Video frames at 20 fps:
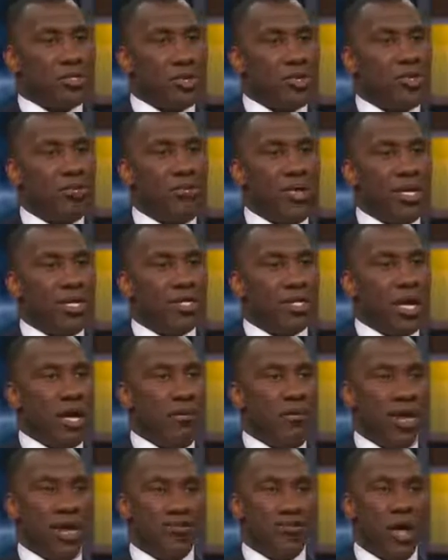So you mean to
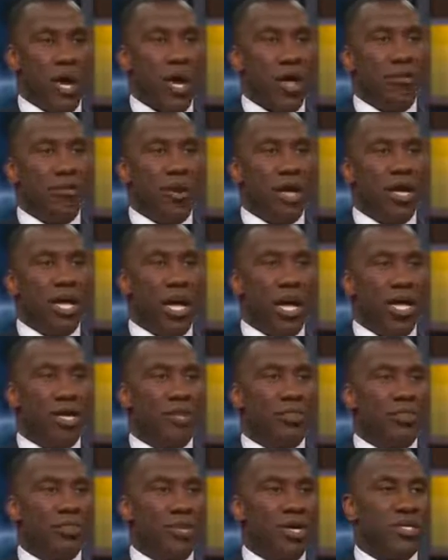tell me if Tom Brady
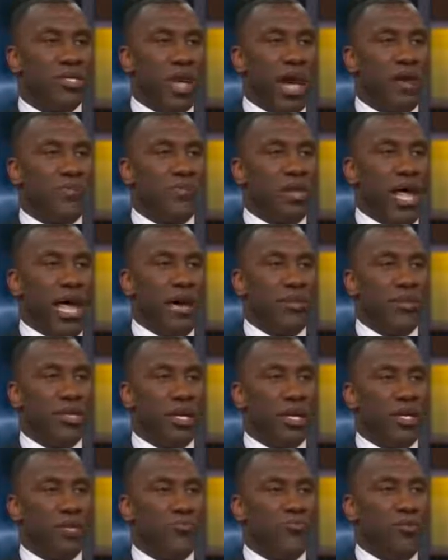had the 3 top
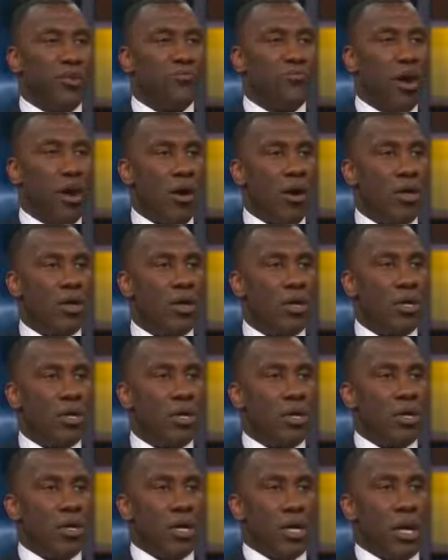linemen in football,
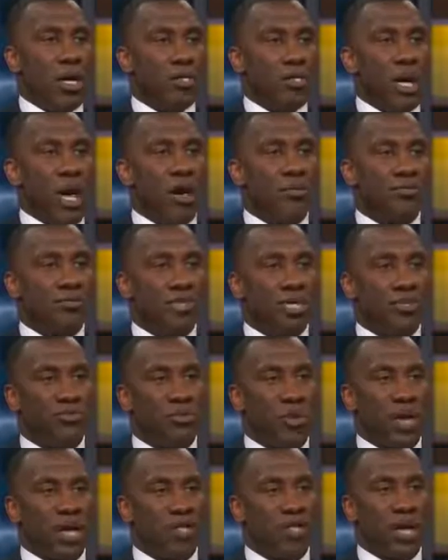a top
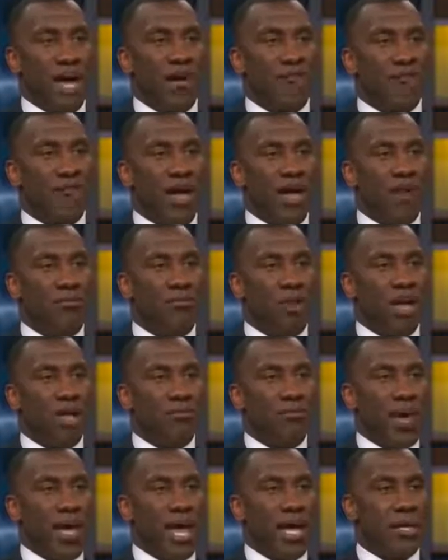5
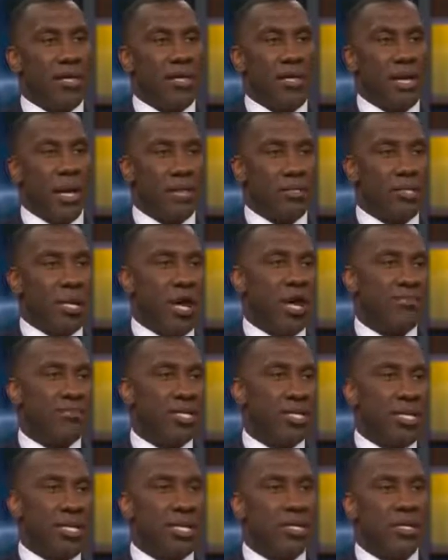running back, a
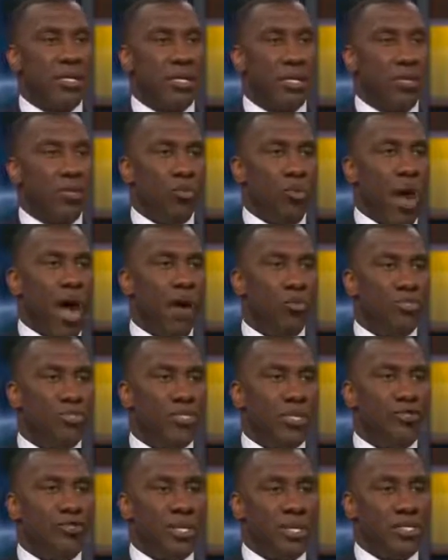top 10
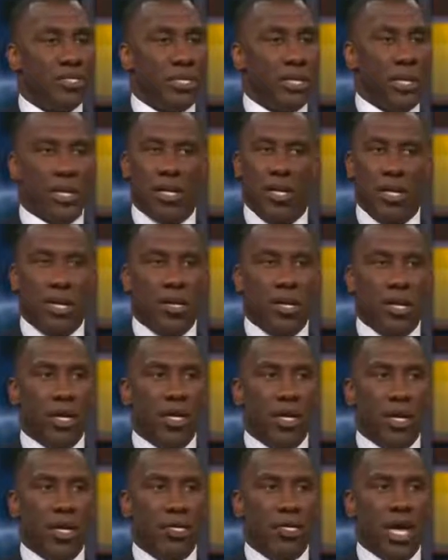wide receiver
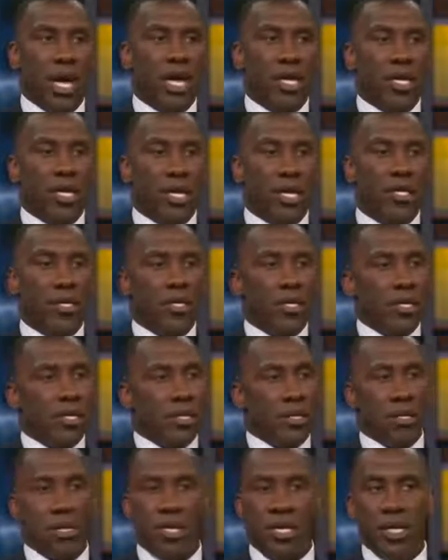and tight end,
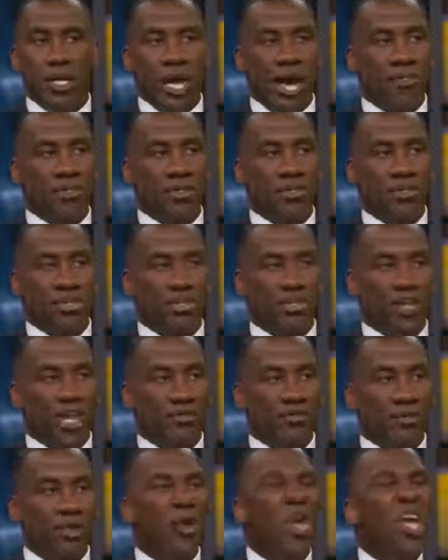could he not be
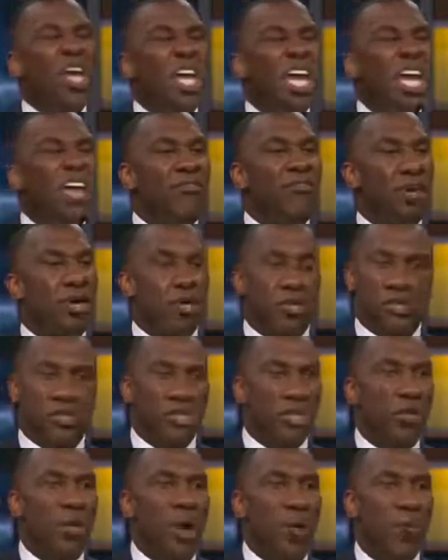successful? Even,
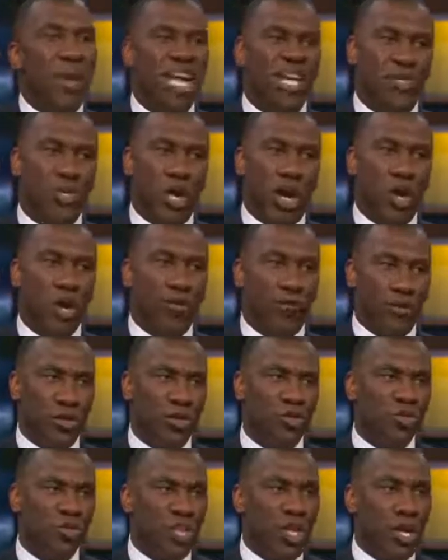see, what makes it hurt
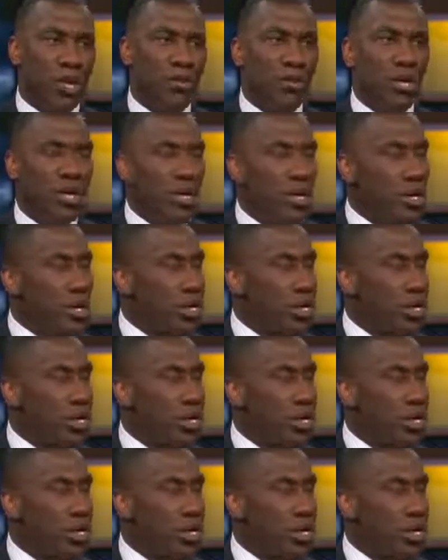for you, Skip,